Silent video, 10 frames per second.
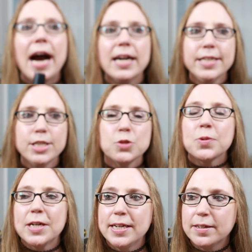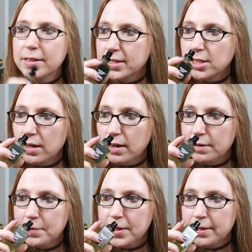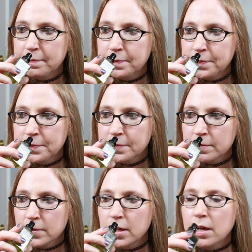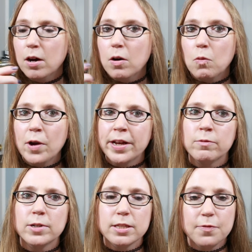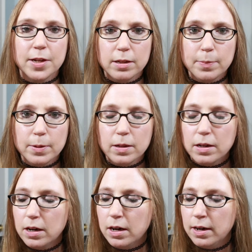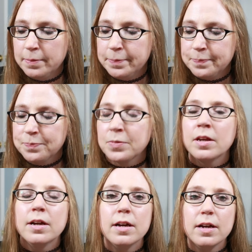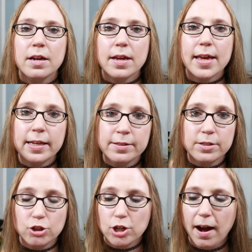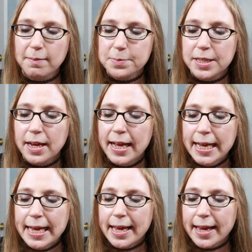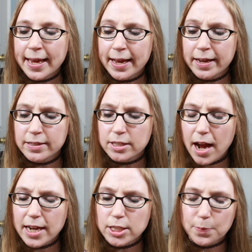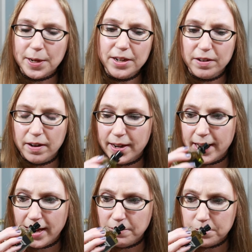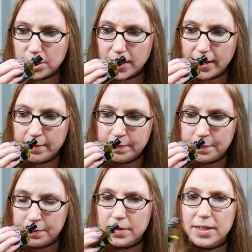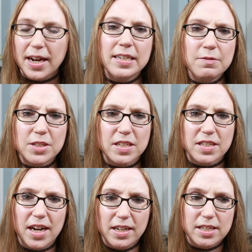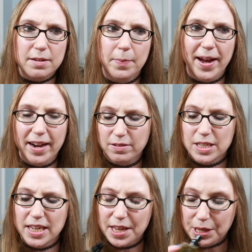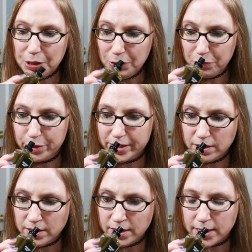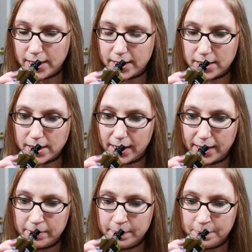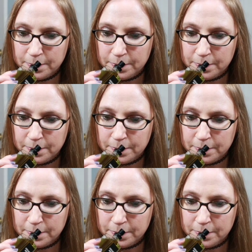I sprayed this on me when it was available um, in the shops. And I sprayed it on, and I was, like, kind of disgusted by it. I was like, ew, this stinks. Like,